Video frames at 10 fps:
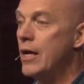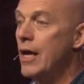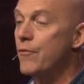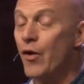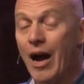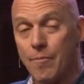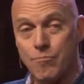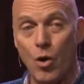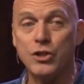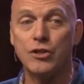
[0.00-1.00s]
and for how
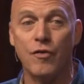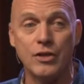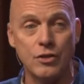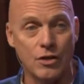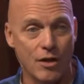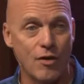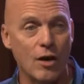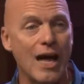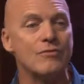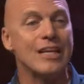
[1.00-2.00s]
most of us live our lives.